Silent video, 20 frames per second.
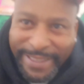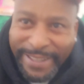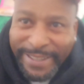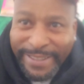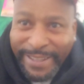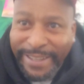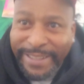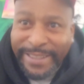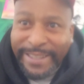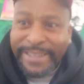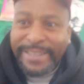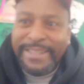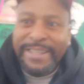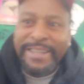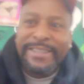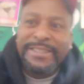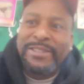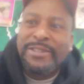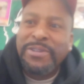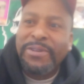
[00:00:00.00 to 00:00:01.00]
I think they think
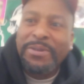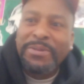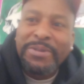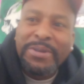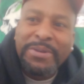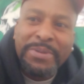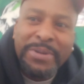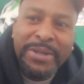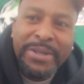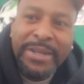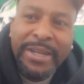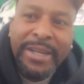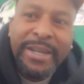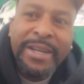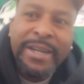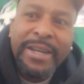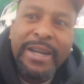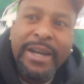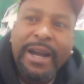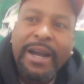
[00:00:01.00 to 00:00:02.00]
that. You know what I'm talking about?
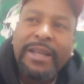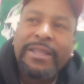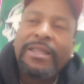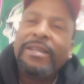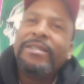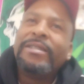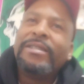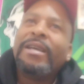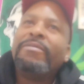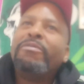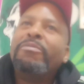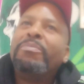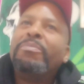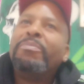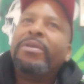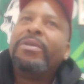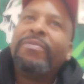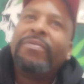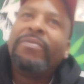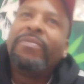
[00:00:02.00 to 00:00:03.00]
I think David
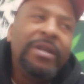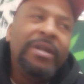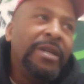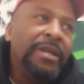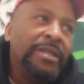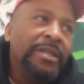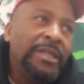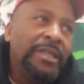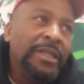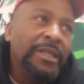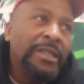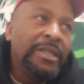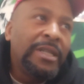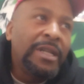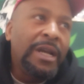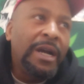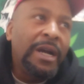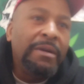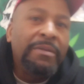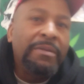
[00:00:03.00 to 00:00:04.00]
Benavidez would get
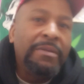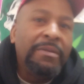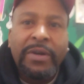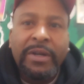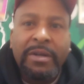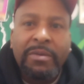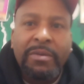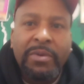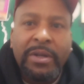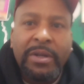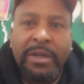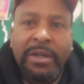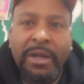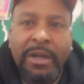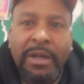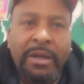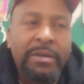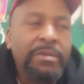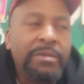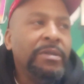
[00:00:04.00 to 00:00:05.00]
stopped fucking with
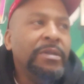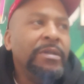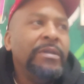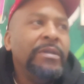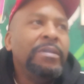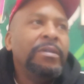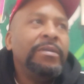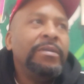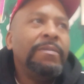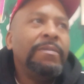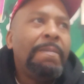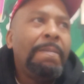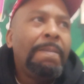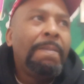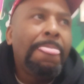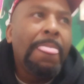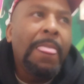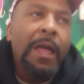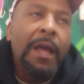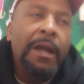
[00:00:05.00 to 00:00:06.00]
Canelo.
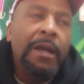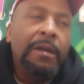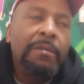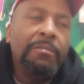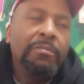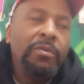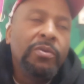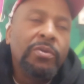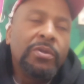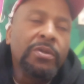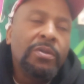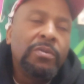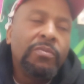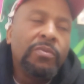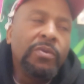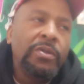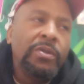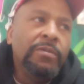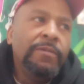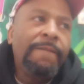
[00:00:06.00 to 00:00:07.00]
I ain't
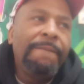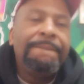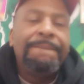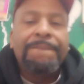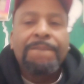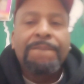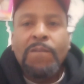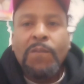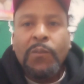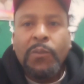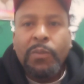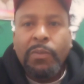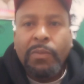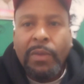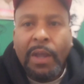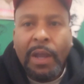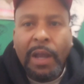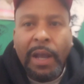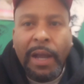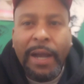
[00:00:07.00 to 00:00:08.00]
bullshitting with you.
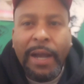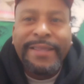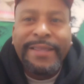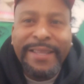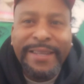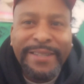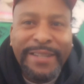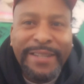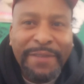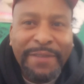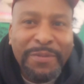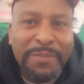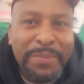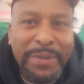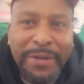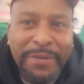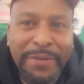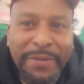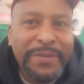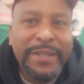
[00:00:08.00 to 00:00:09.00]
I think David
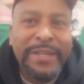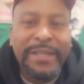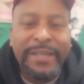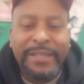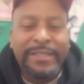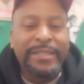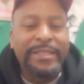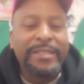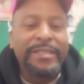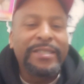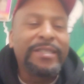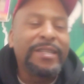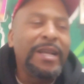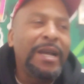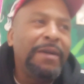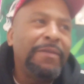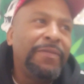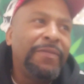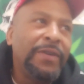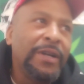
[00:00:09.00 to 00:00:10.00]
Benavidez would get
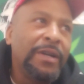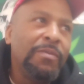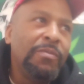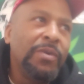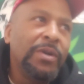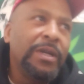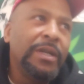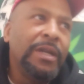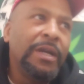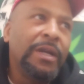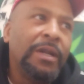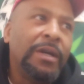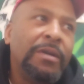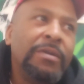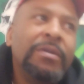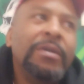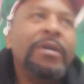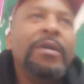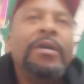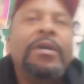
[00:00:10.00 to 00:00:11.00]
stopped fucking with
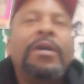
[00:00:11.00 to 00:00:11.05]
Canelo.